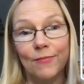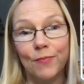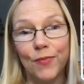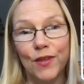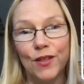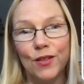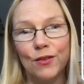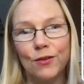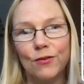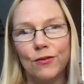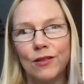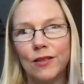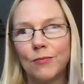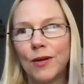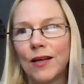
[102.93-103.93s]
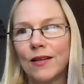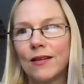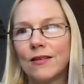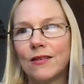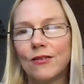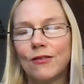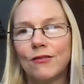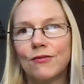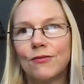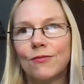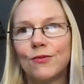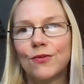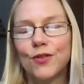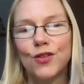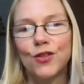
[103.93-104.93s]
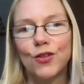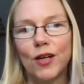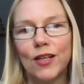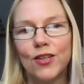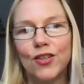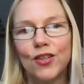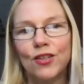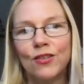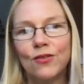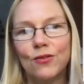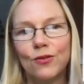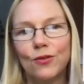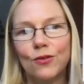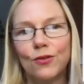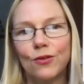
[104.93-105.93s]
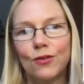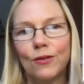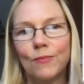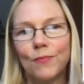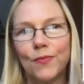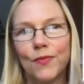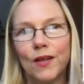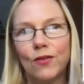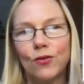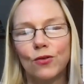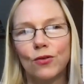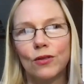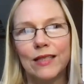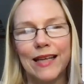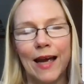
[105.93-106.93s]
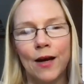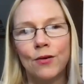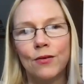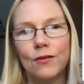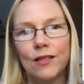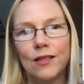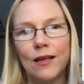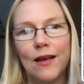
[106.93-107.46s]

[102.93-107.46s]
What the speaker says: you are in a place of frustration or doubt,